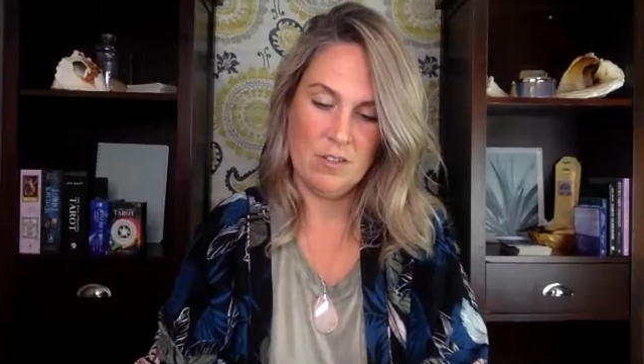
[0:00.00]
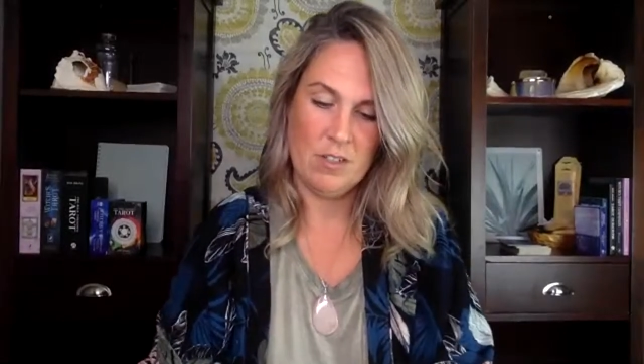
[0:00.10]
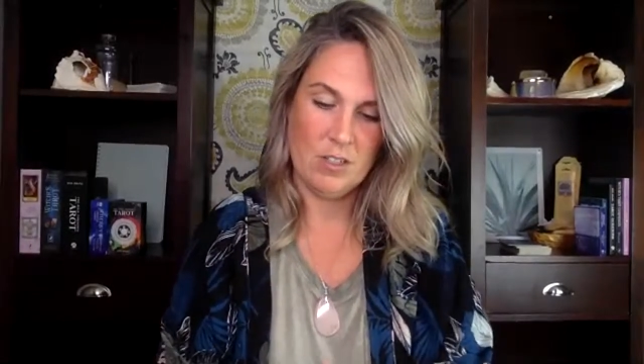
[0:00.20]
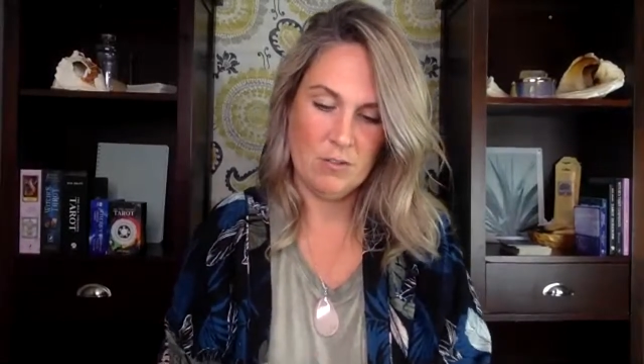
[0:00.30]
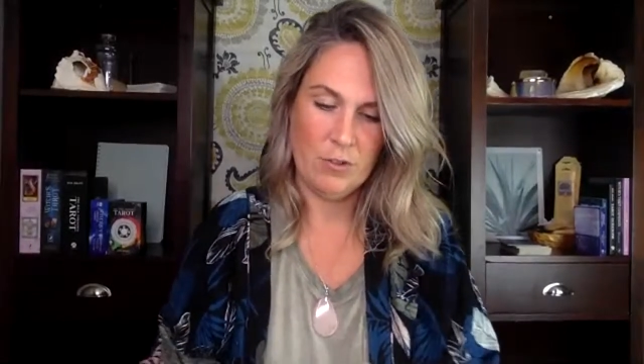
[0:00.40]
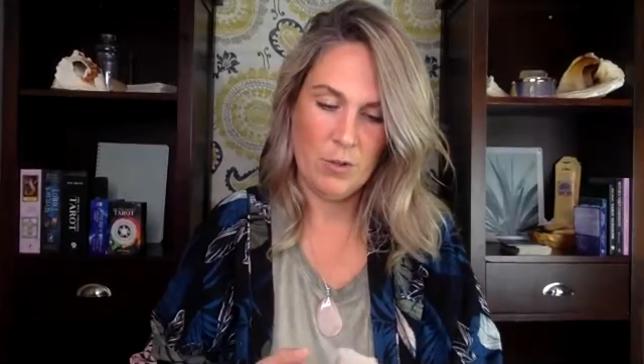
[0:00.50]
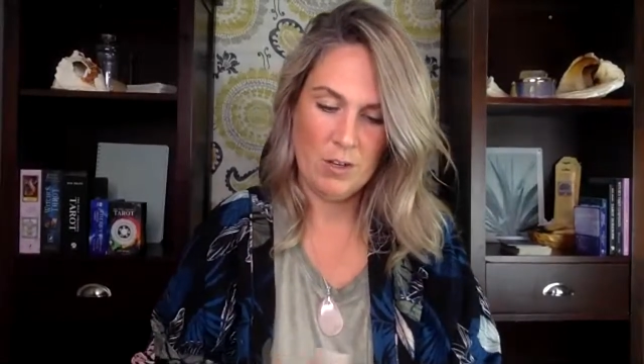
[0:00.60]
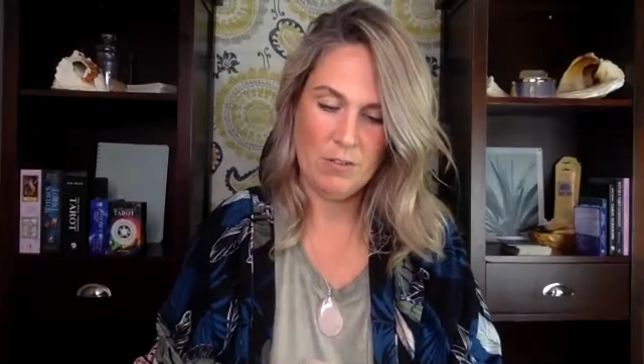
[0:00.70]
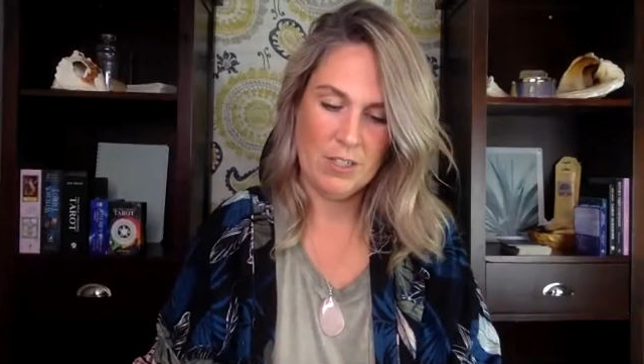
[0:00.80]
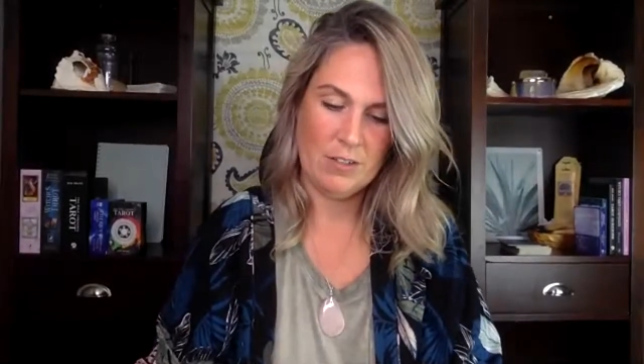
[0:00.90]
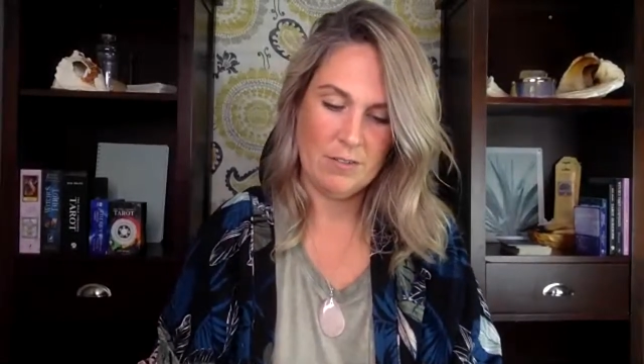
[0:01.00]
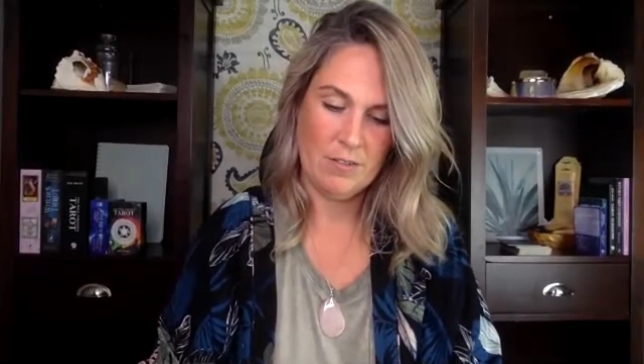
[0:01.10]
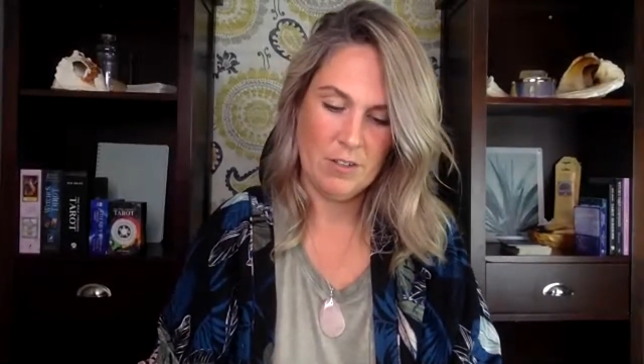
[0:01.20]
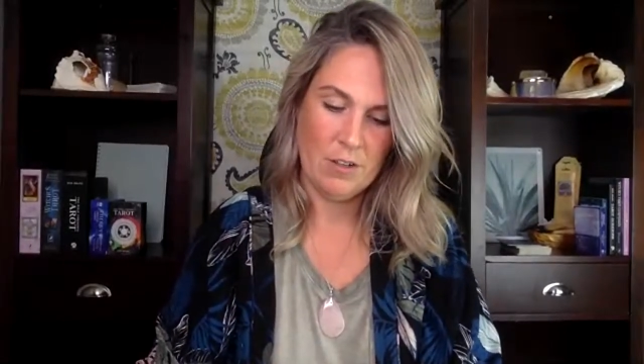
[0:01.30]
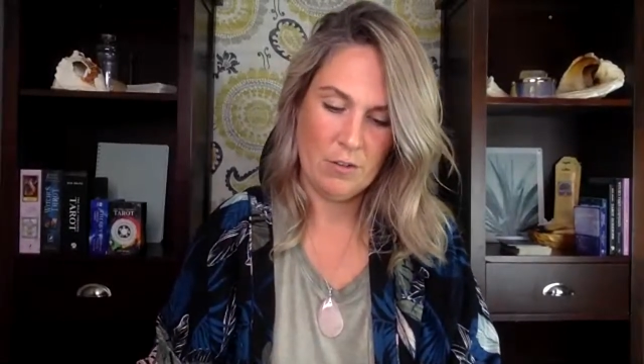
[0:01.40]
Because if you have like
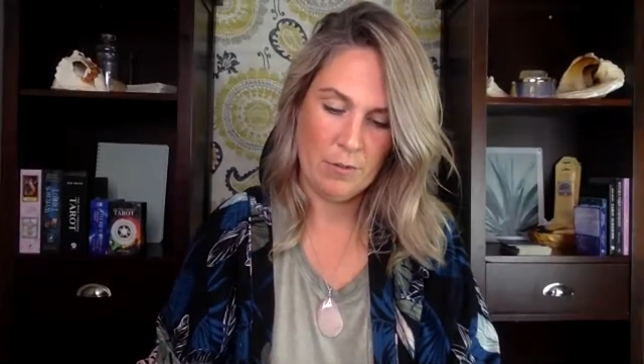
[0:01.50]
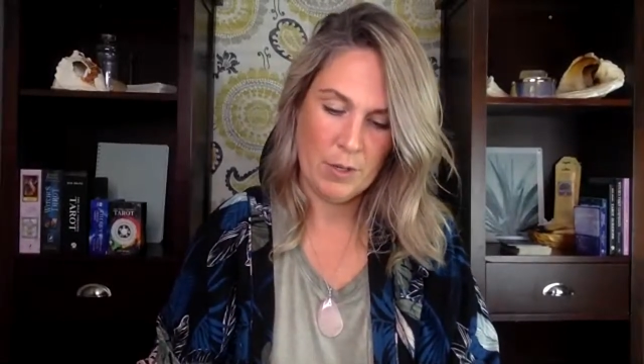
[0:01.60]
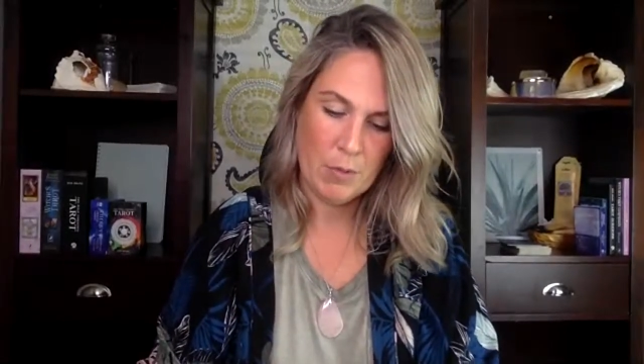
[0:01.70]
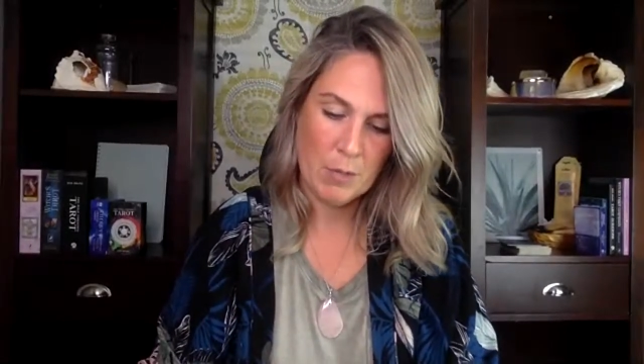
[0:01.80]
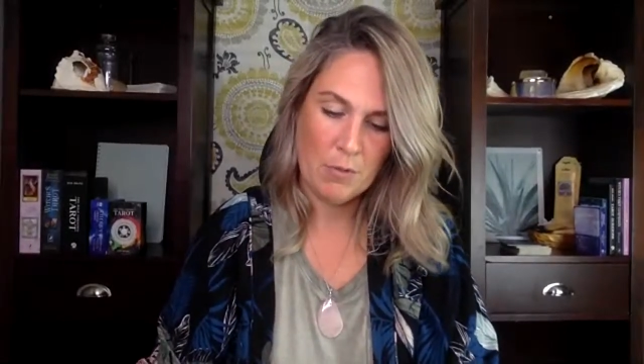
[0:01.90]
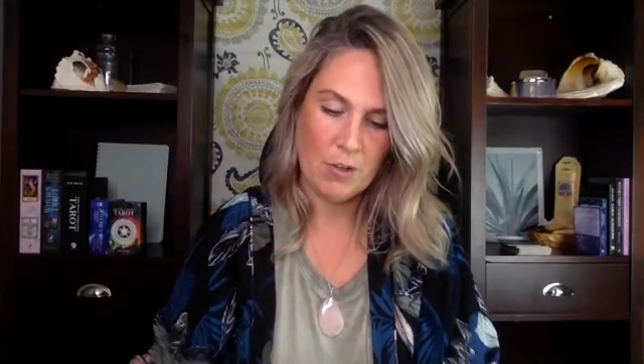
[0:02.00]
3 people